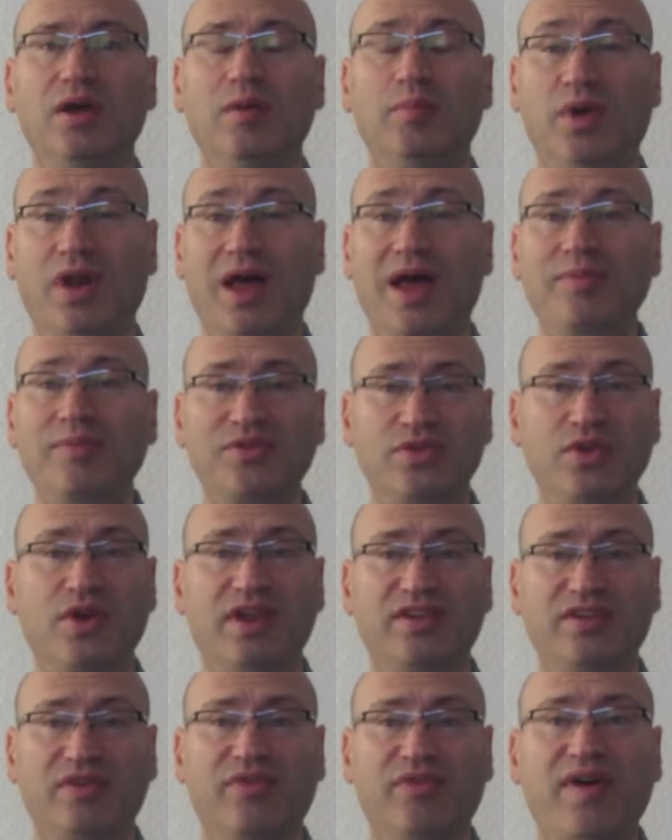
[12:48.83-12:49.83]
Perhaps not
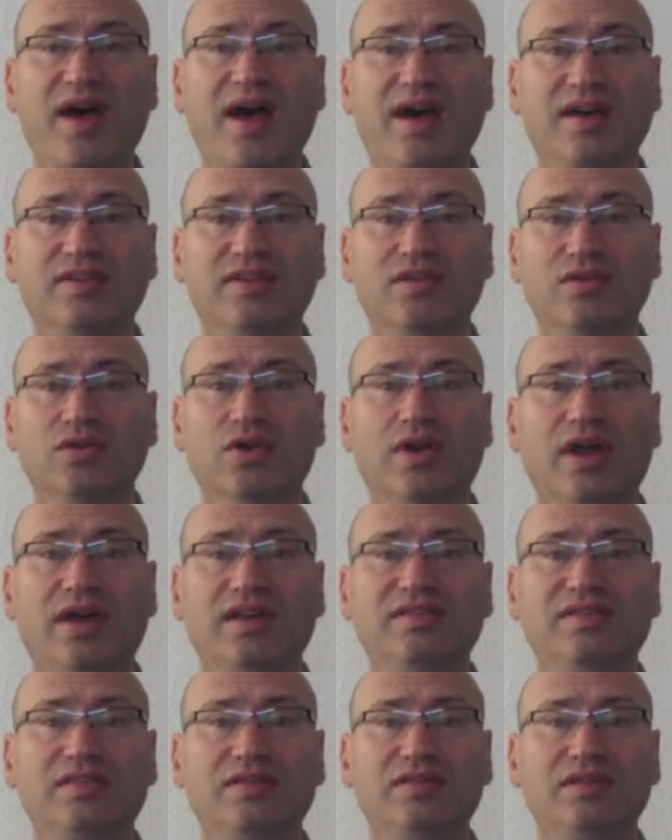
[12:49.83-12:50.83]
as a fact, not
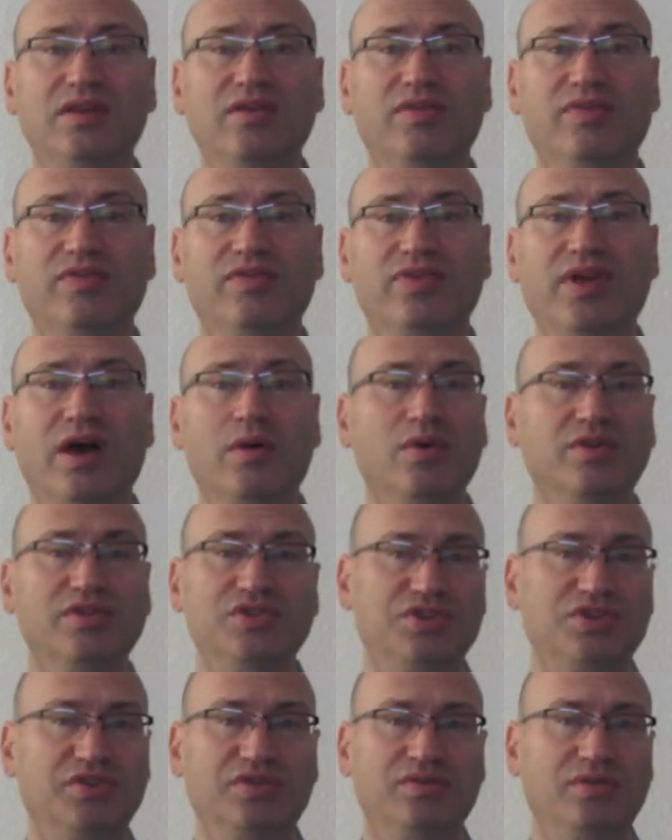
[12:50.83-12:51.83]
as if that was
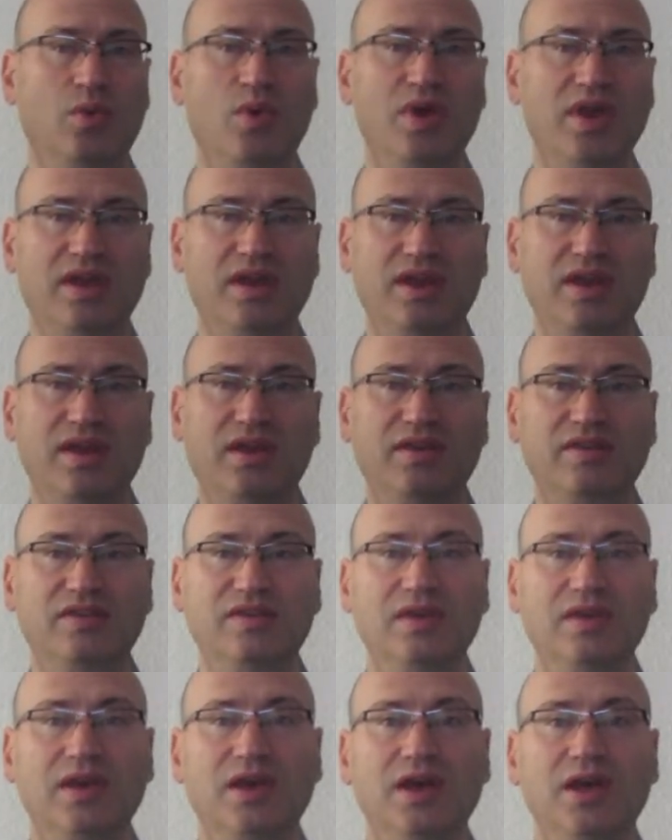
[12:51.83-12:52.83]
just the way it
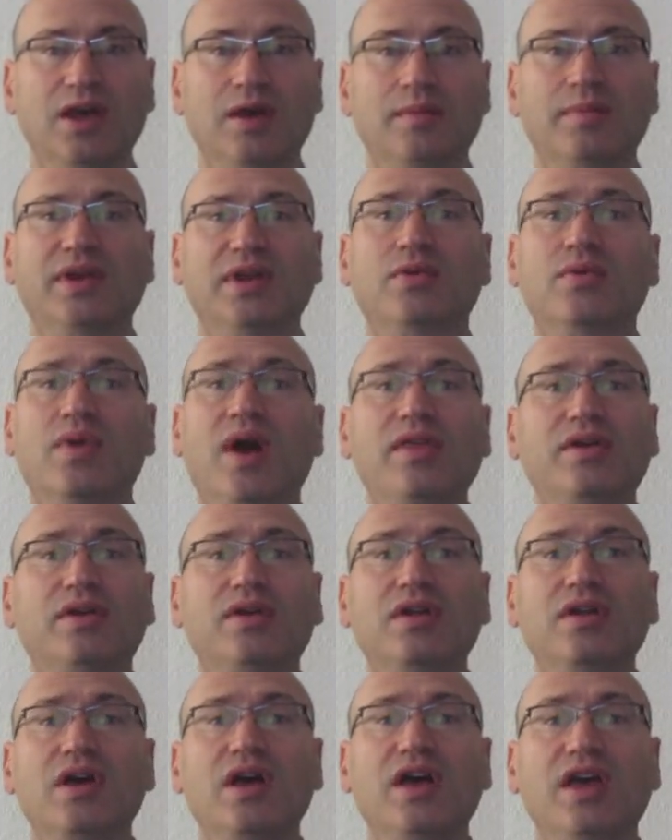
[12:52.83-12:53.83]
is, but
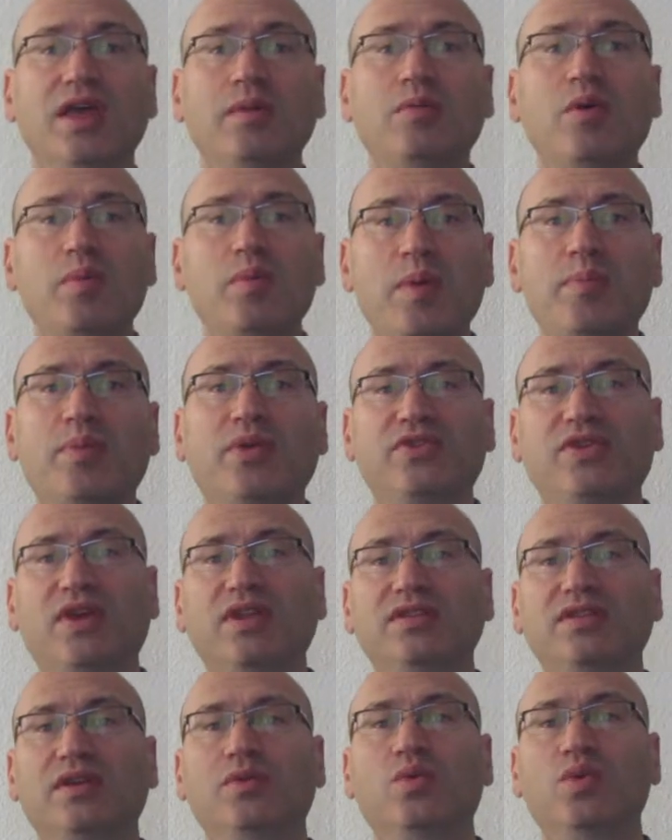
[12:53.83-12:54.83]
rather it would be
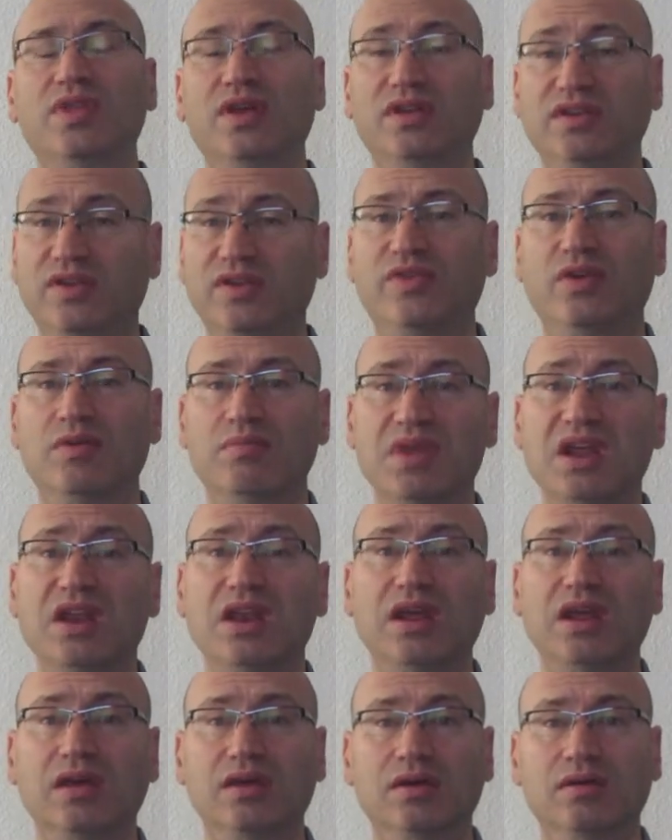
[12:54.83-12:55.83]
presented with a different
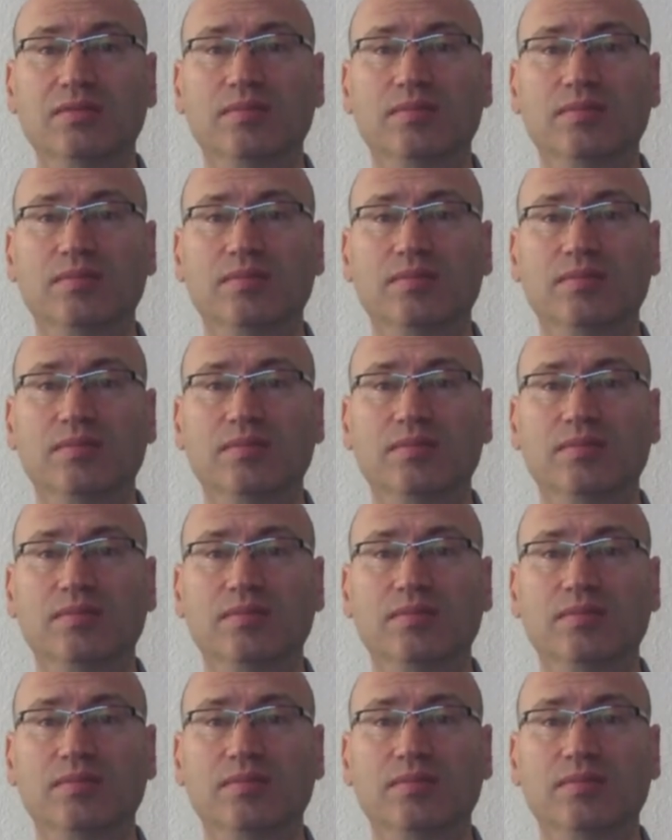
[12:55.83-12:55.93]
meaning.